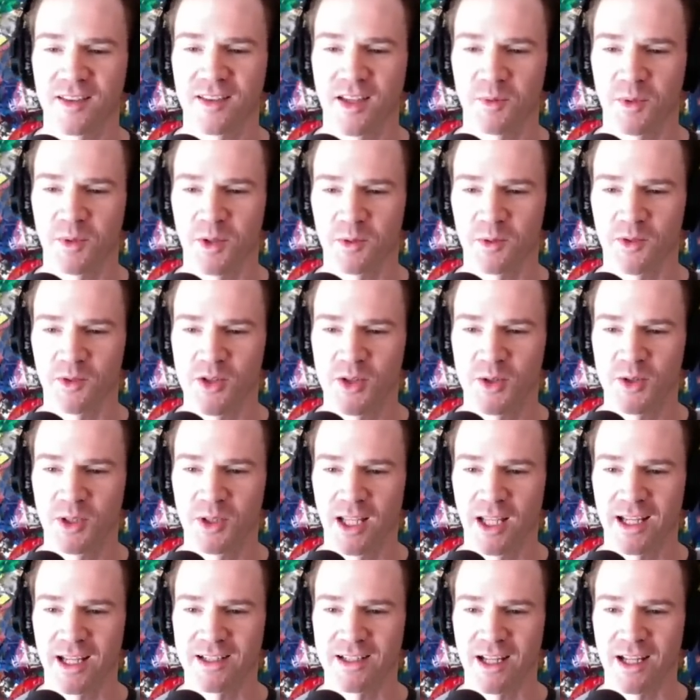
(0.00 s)
And then when it was too
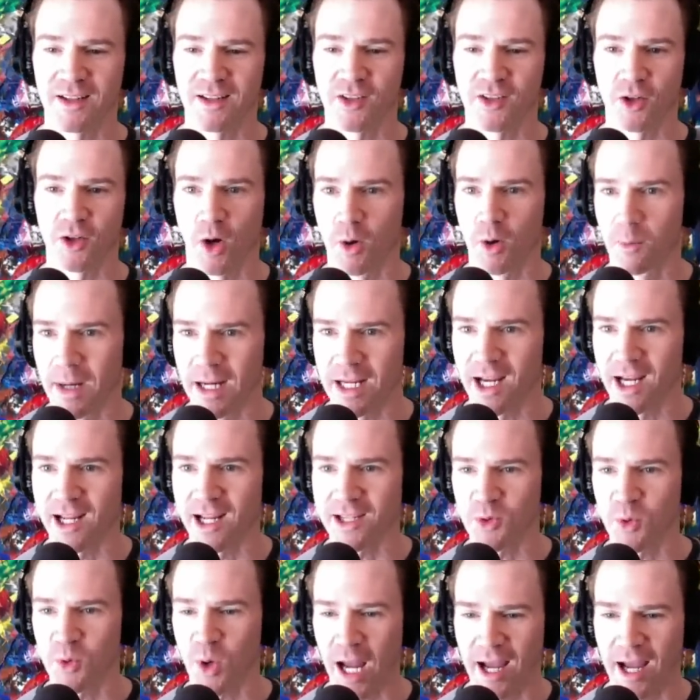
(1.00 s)
late, Dave said, oh, my
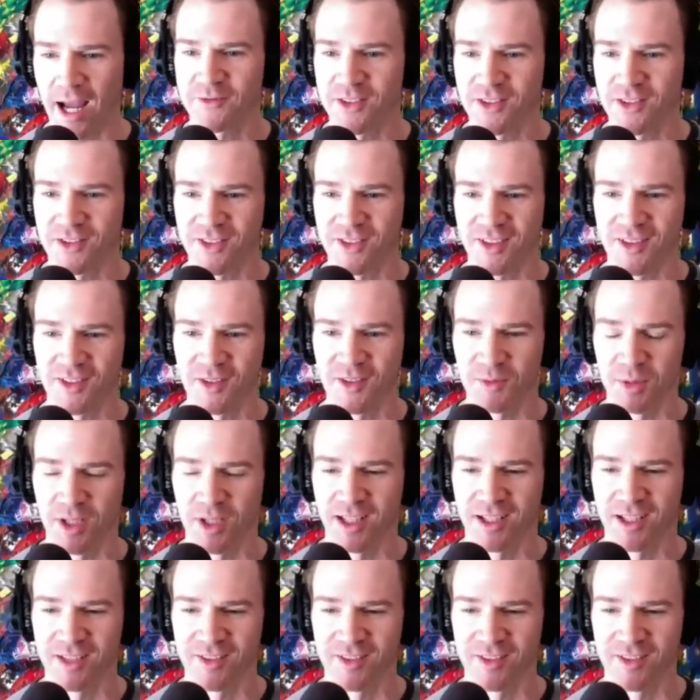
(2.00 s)
God, you have to see Split.